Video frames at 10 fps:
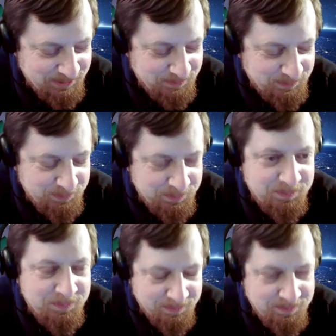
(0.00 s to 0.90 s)

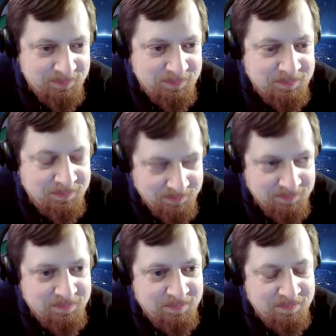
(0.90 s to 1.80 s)

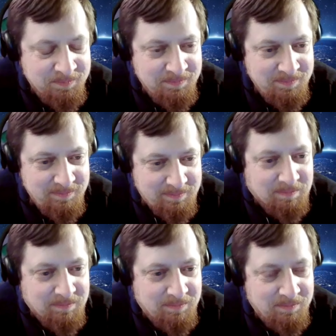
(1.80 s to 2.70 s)

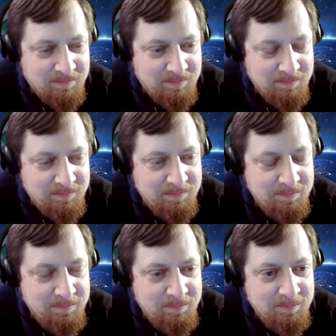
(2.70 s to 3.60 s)

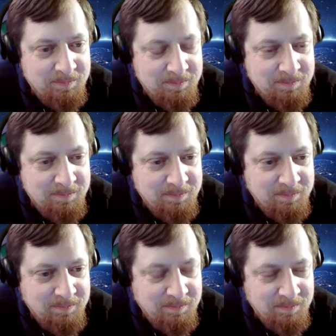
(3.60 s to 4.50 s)

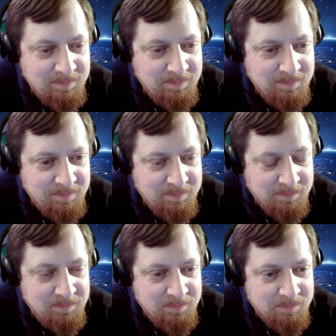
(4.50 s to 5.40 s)

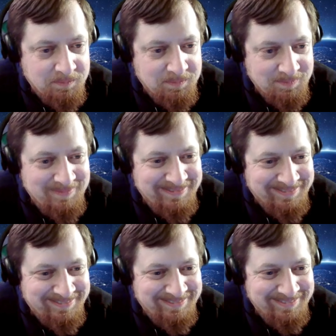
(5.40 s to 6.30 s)

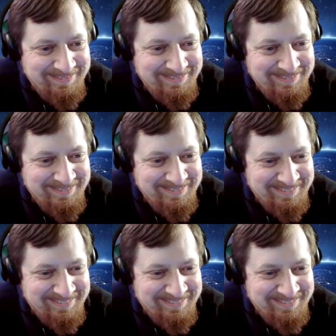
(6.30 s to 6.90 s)
(silent)